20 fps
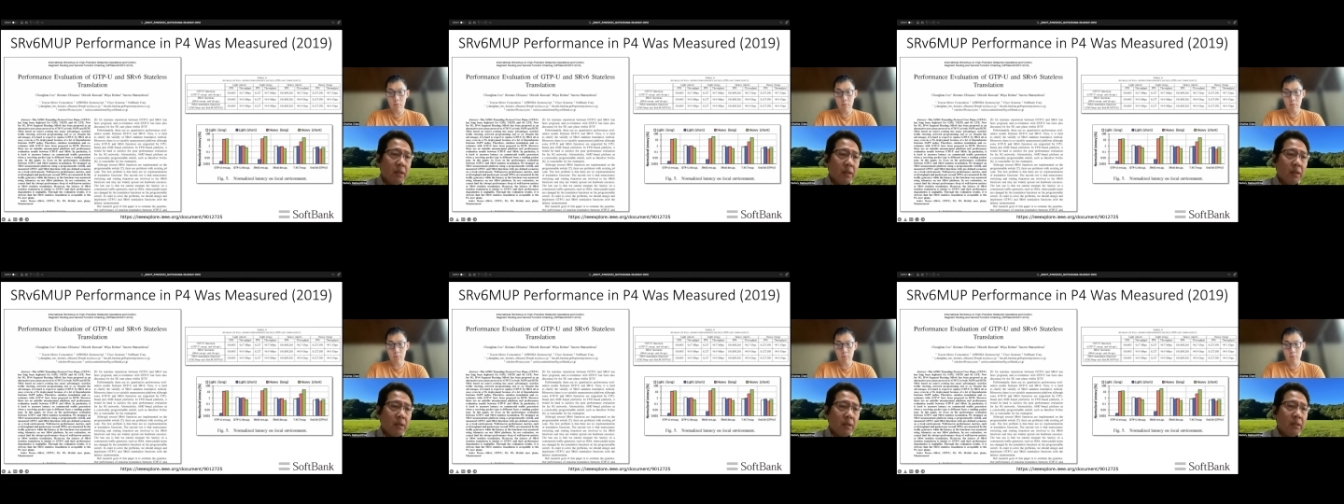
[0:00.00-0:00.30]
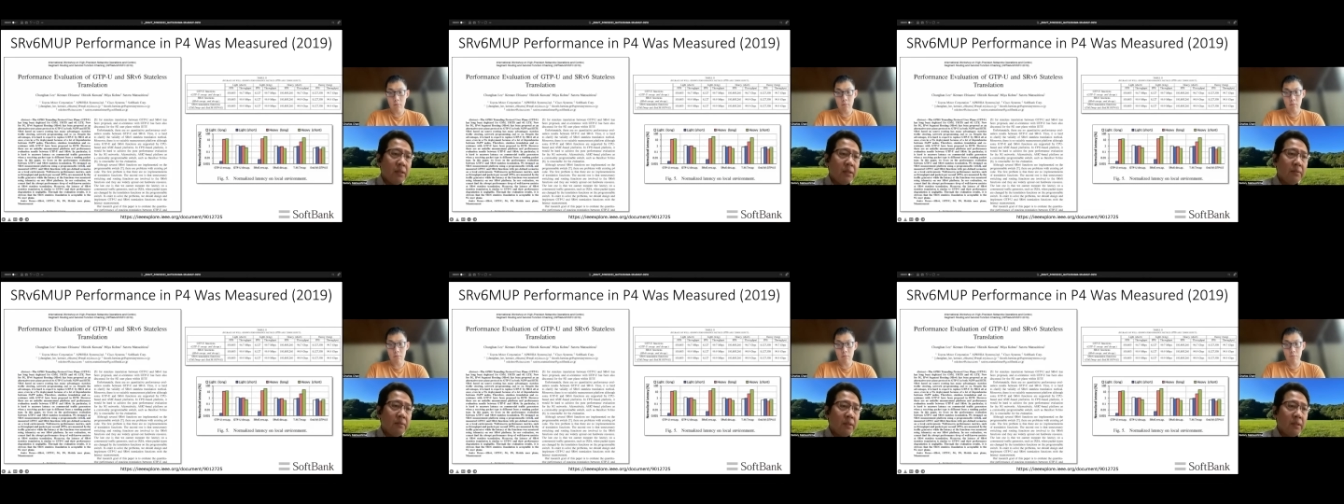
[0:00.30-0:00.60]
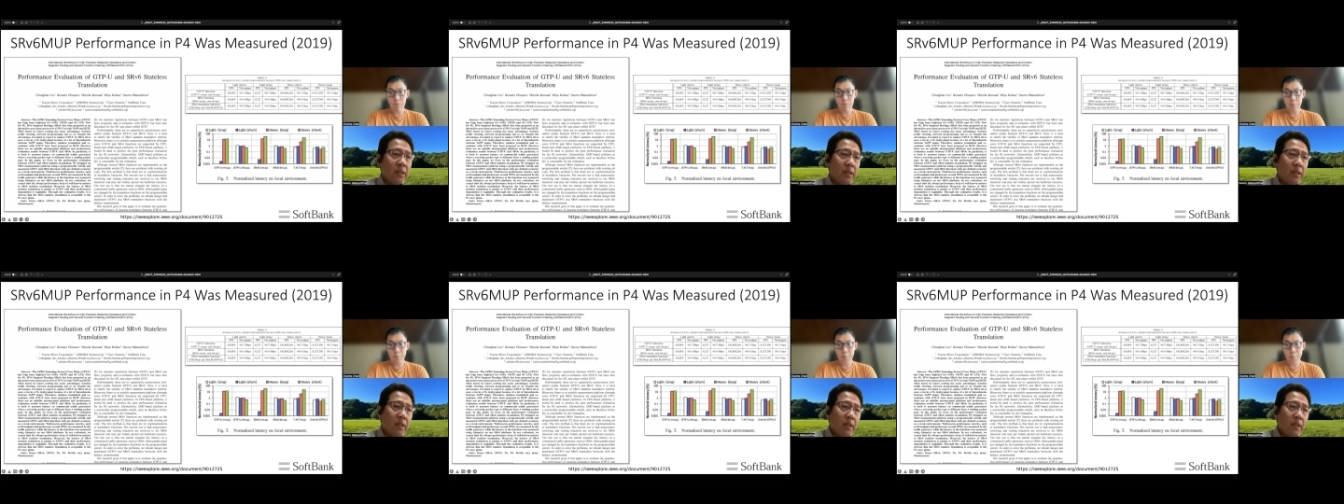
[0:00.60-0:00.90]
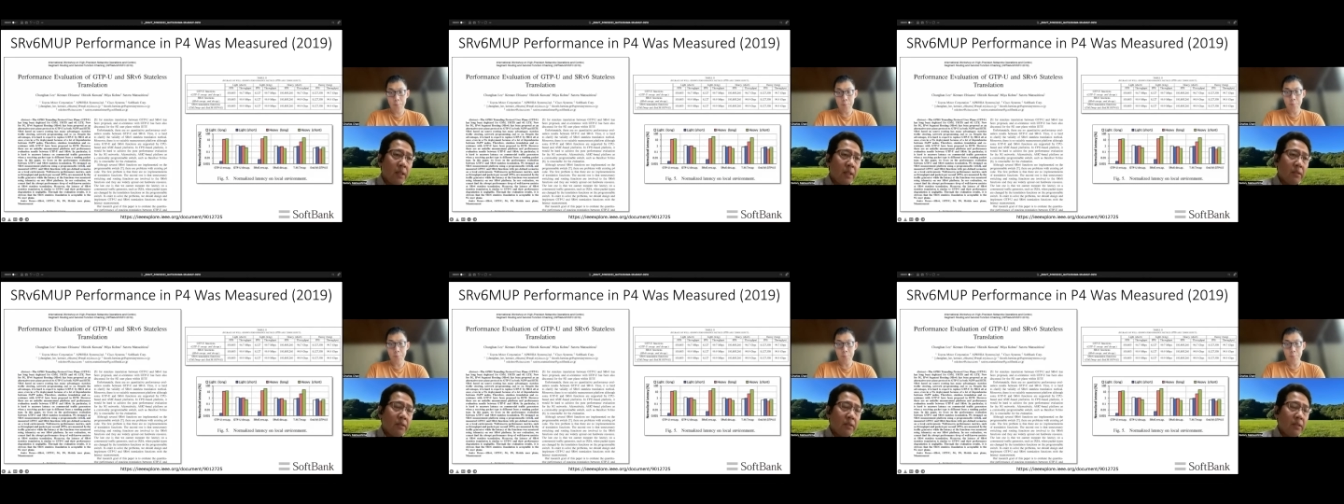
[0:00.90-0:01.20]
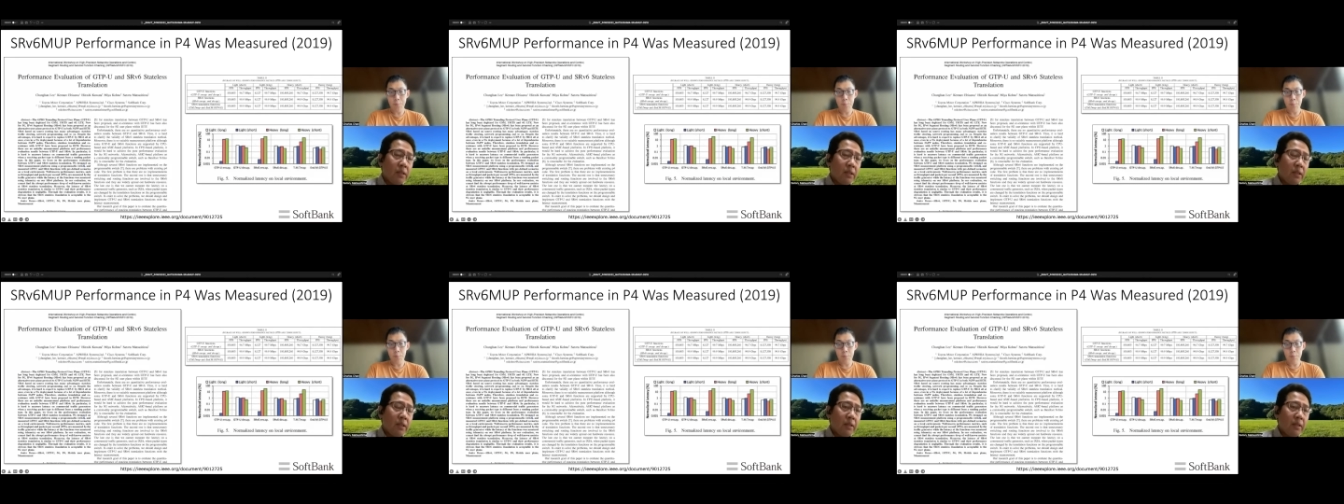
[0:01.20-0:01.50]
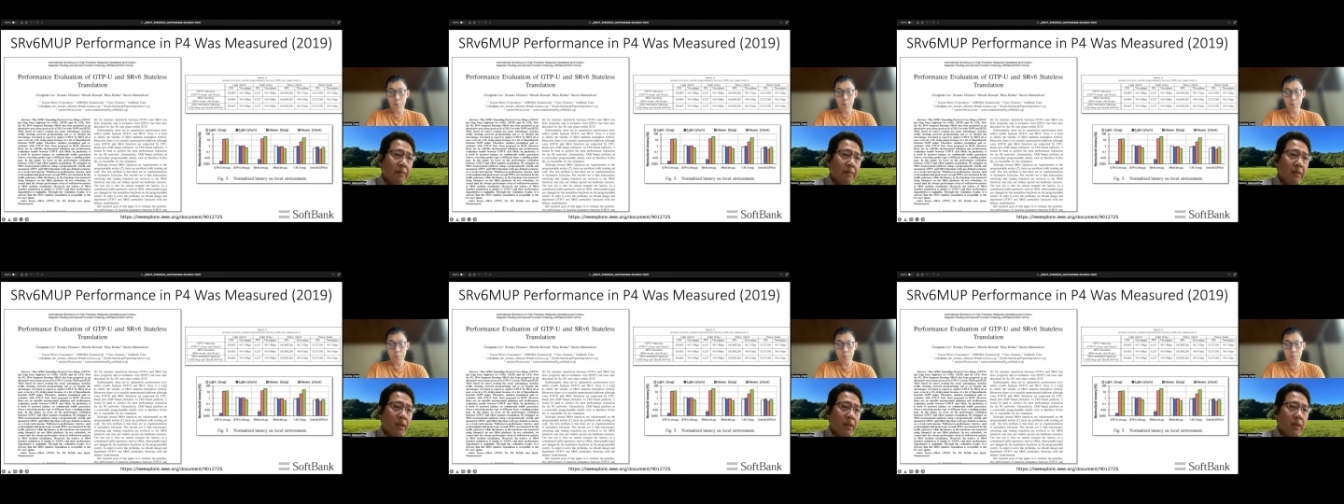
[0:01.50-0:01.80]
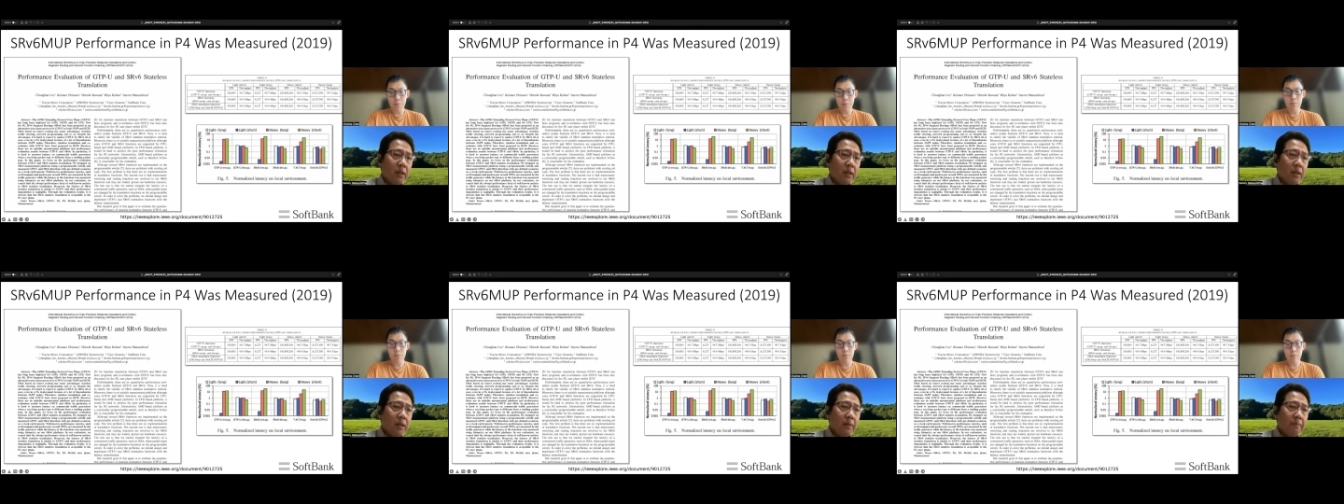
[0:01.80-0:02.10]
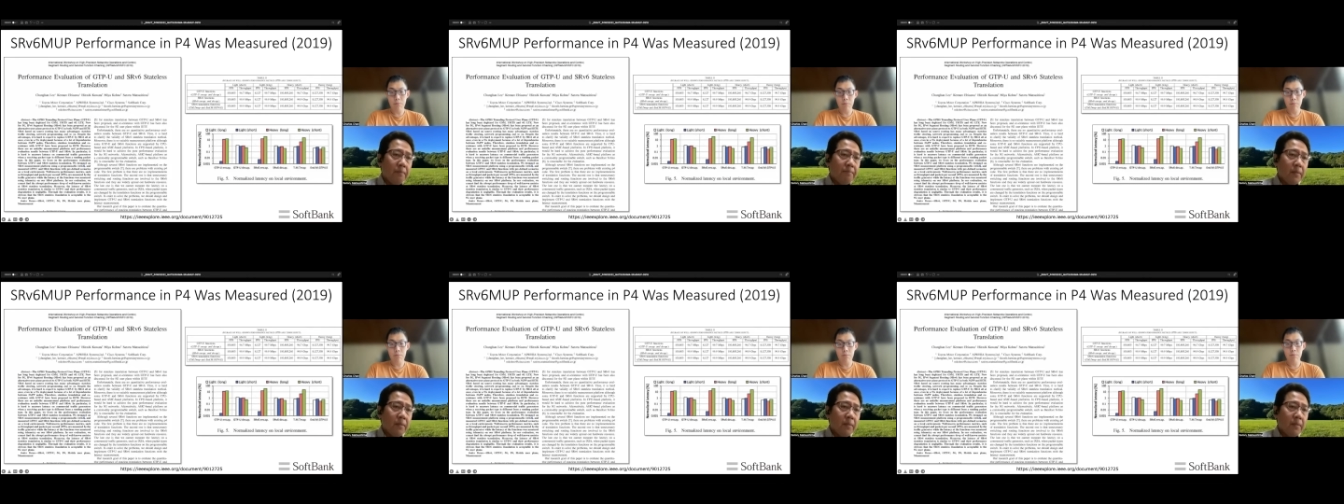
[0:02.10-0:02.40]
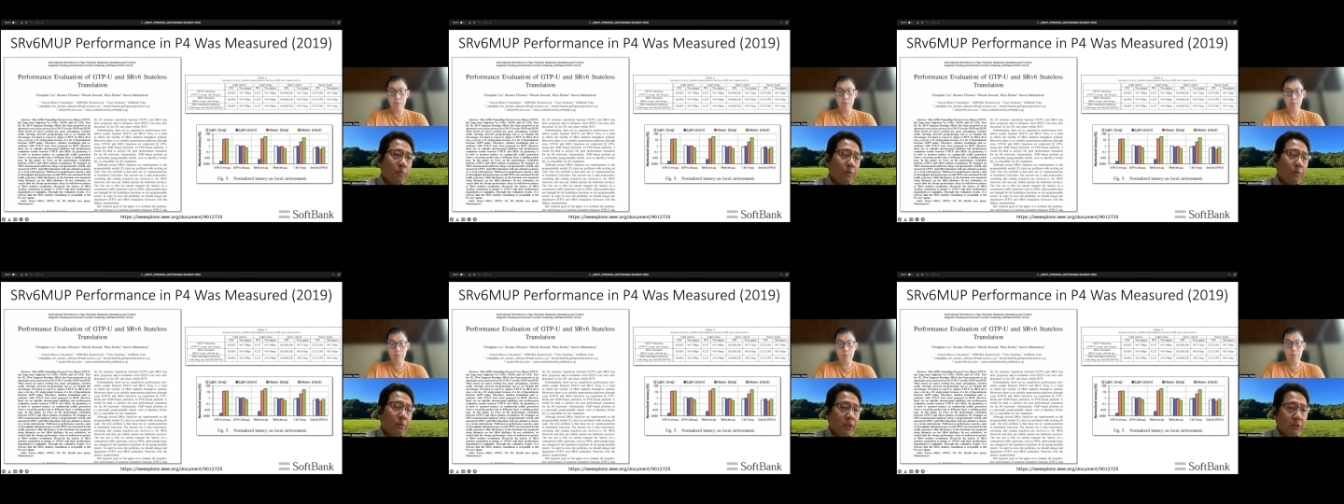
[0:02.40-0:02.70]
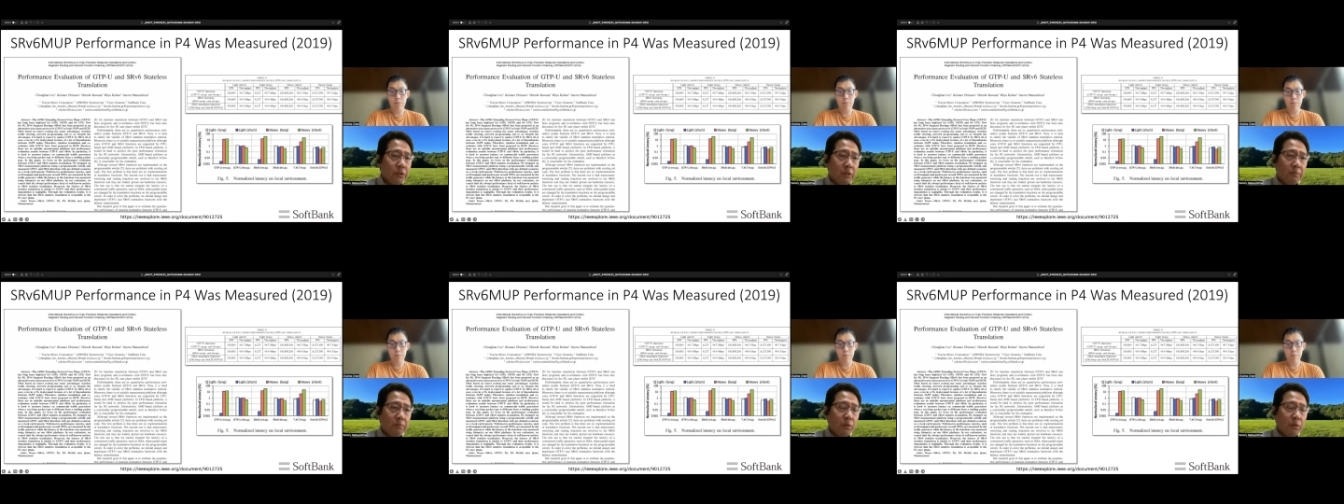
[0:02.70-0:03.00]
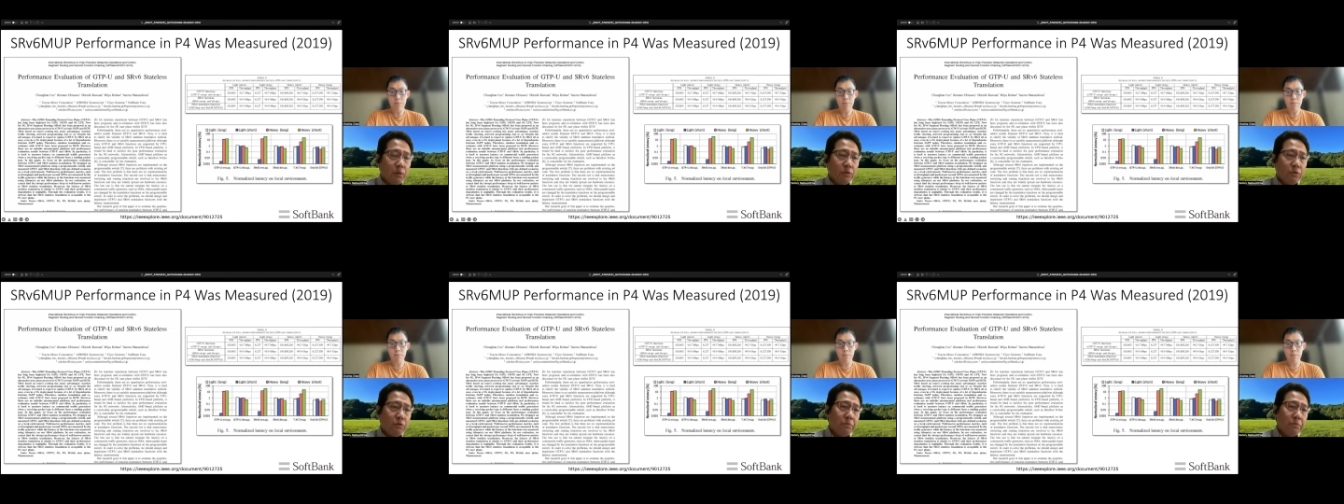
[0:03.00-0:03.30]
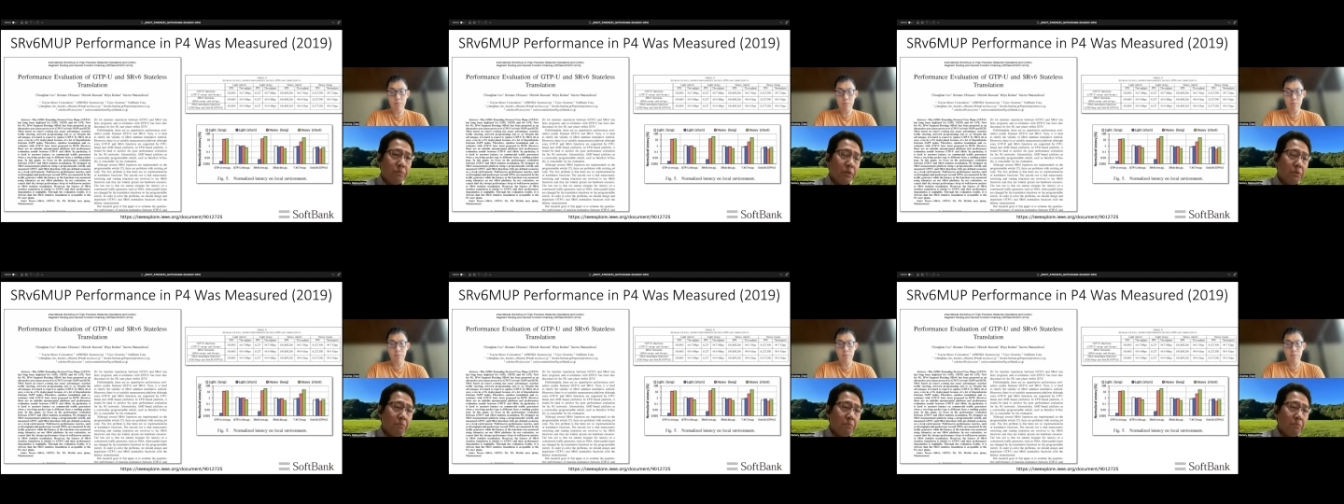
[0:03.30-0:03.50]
in the operational point of view.